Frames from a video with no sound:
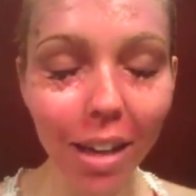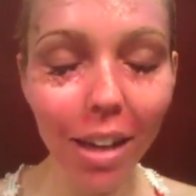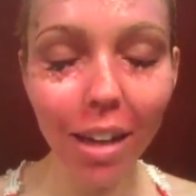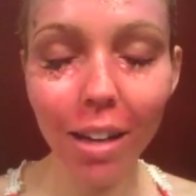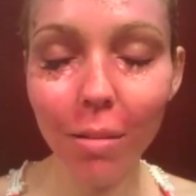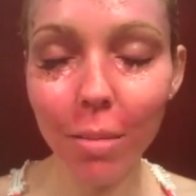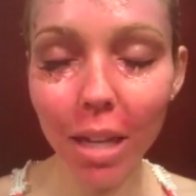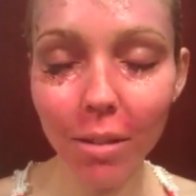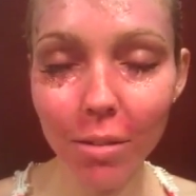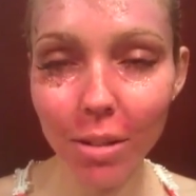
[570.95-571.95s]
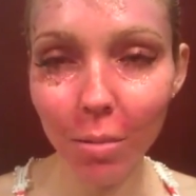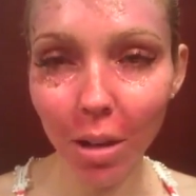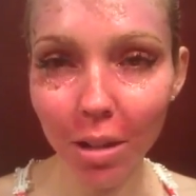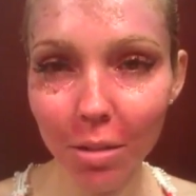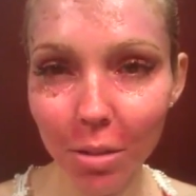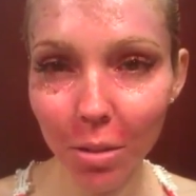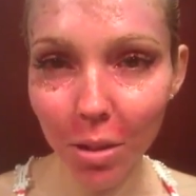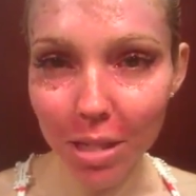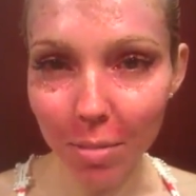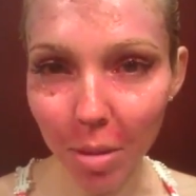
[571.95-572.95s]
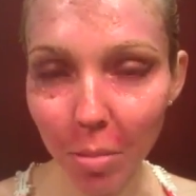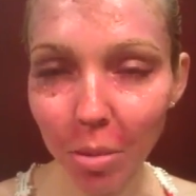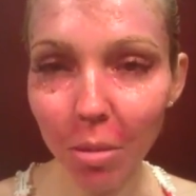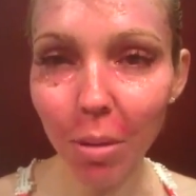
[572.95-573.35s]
I was one of those crazy people,